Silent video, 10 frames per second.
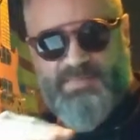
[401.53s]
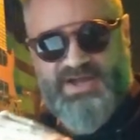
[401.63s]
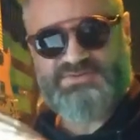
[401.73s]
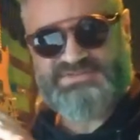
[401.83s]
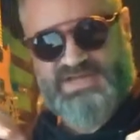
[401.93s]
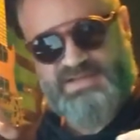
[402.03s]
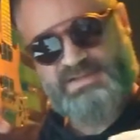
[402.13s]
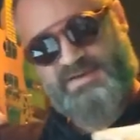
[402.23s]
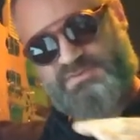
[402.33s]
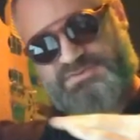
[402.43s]

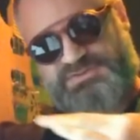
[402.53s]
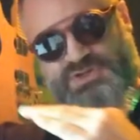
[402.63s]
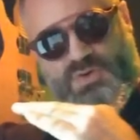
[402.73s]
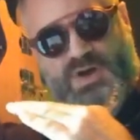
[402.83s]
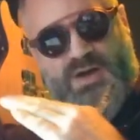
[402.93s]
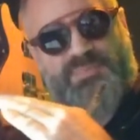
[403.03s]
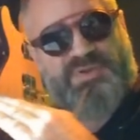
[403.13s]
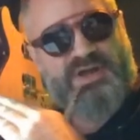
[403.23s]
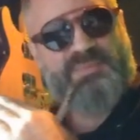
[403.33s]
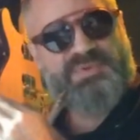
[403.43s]
myostatin levels go up
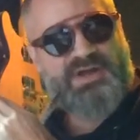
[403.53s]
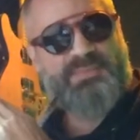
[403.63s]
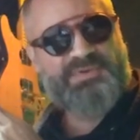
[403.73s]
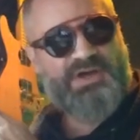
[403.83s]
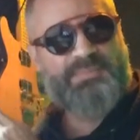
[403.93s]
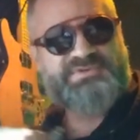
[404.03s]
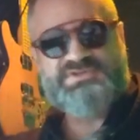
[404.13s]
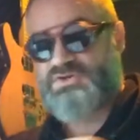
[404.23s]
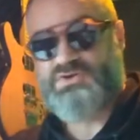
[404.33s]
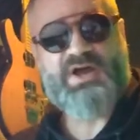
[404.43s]
and up and up and up
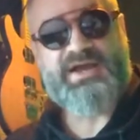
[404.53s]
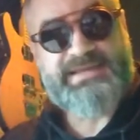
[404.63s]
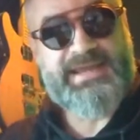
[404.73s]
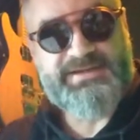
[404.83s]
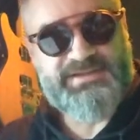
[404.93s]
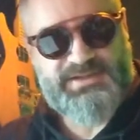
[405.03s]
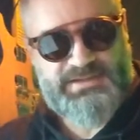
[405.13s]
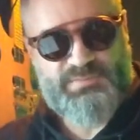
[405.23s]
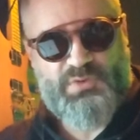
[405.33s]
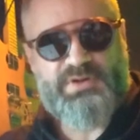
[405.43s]
until you're not gaining
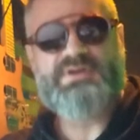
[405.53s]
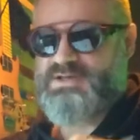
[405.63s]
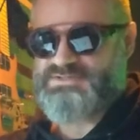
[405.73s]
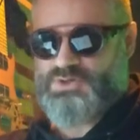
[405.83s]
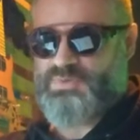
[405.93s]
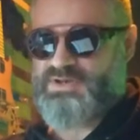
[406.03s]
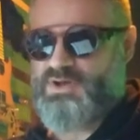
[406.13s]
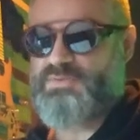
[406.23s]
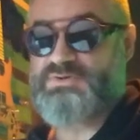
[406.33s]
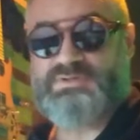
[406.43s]
anymore. So we
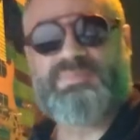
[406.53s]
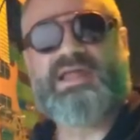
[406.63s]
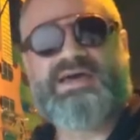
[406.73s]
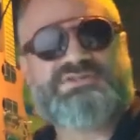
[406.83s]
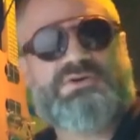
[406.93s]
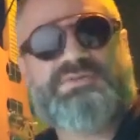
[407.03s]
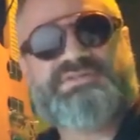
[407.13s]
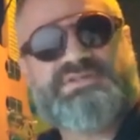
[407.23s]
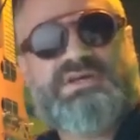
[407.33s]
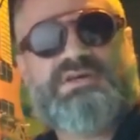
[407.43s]
know there's a plateau
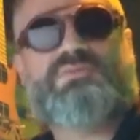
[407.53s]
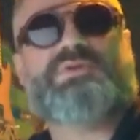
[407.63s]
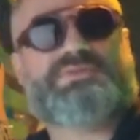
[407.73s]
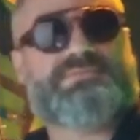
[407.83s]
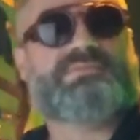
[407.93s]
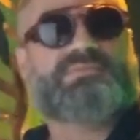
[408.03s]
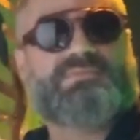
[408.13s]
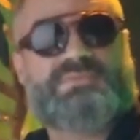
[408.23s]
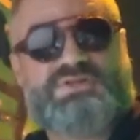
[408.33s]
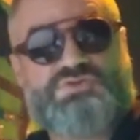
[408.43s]
that's hit with
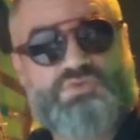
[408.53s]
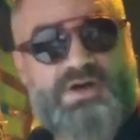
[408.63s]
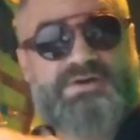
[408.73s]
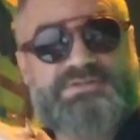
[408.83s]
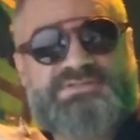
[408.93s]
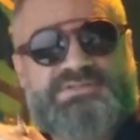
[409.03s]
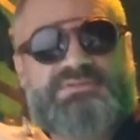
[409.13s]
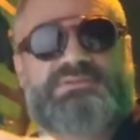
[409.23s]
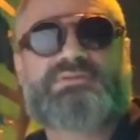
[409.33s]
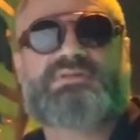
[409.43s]
the drugs,
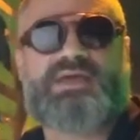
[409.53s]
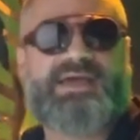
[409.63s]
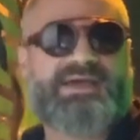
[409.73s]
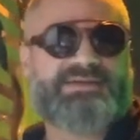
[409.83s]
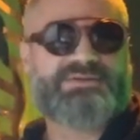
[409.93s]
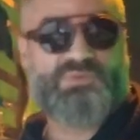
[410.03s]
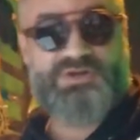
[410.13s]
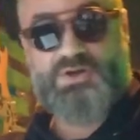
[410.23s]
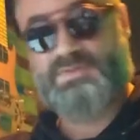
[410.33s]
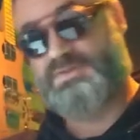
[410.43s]
and
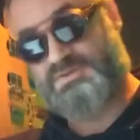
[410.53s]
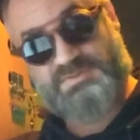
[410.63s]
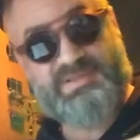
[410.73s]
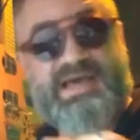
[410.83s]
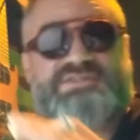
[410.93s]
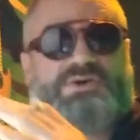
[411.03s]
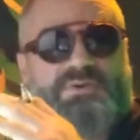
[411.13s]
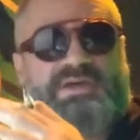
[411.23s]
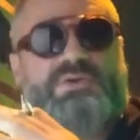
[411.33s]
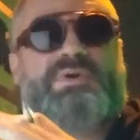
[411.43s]
we know that there's a
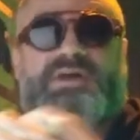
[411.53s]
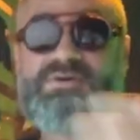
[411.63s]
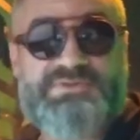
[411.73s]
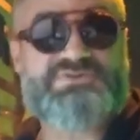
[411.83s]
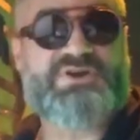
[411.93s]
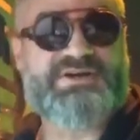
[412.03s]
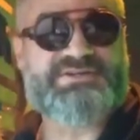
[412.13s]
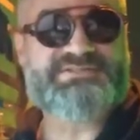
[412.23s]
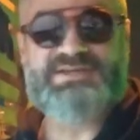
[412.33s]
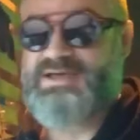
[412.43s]
plateau hit without the
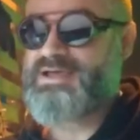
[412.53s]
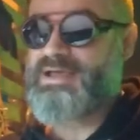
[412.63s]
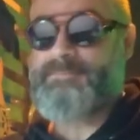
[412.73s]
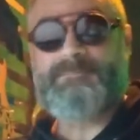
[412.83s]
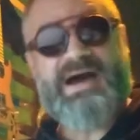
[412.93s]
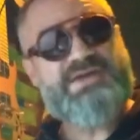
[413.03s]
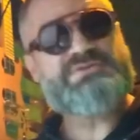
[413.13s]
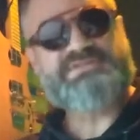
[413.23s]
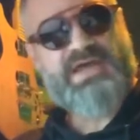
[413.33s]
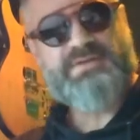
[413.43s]
drugs.
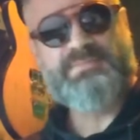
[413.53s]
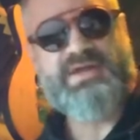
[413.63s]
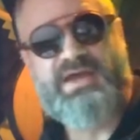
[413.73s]
Myostatin